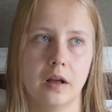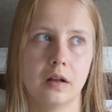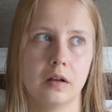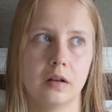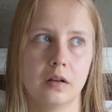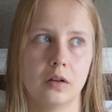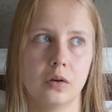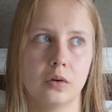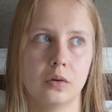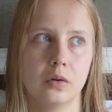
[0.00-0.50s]

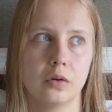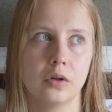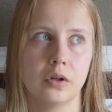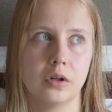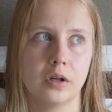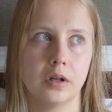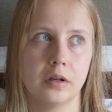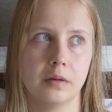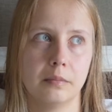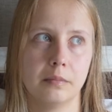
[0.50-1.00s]
the
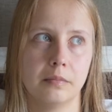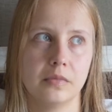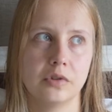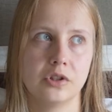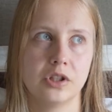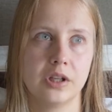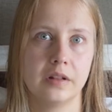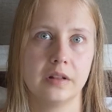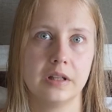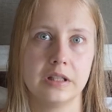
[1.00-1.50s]

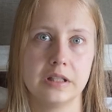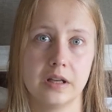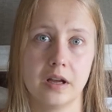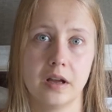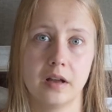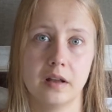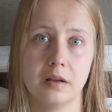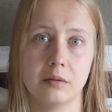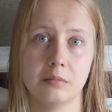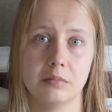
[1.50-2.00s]

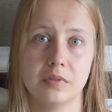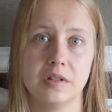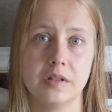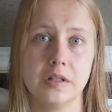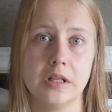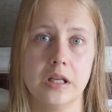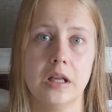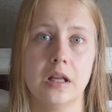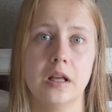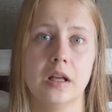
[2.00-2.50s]
Thai
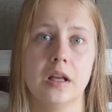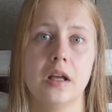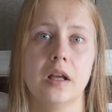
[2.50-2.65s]
embassy